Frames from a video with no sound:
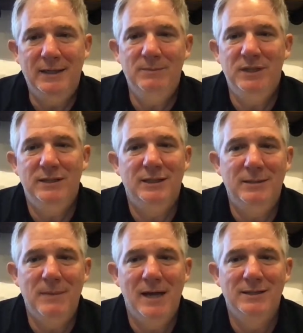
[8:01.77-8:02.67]
at
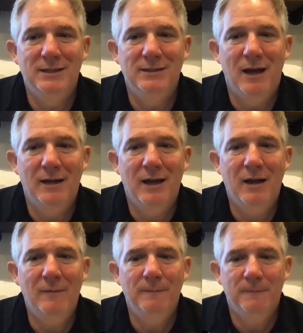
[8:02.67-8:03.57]

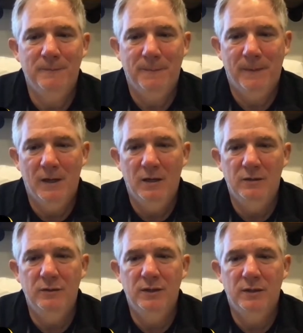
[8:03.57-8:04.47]
dpcmagic.com.
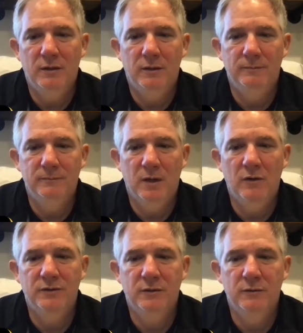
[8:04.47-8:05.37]
You can
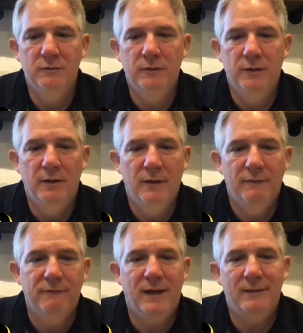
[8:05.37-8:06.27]
also
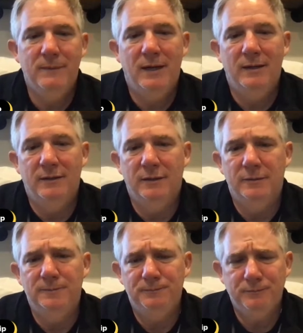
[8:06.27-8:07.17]
find
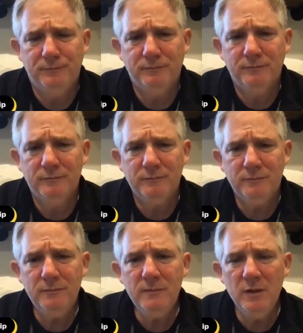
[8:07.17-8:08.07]
my
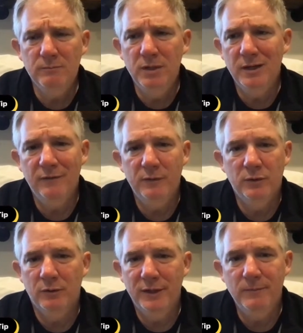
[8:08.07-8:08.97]
book if
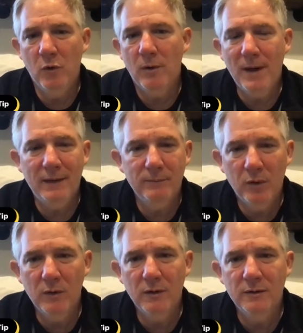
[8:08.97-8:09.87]
you want to read more about
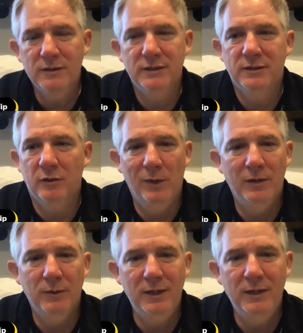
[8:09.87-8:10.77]
employers. It's a
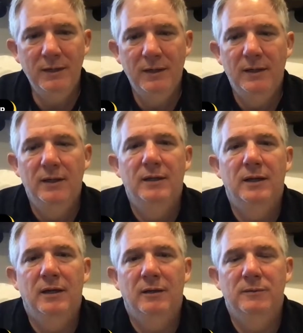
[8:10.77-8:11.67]
quick read.
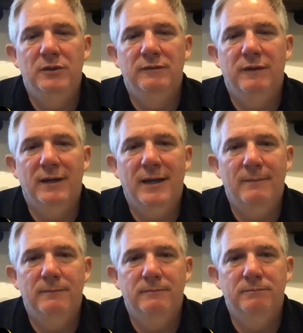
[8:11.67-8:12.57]
You can find
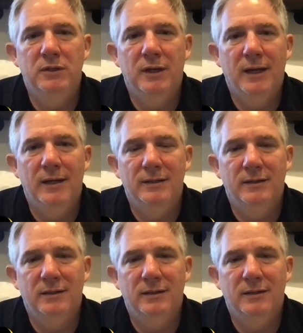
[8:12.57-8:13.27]
that book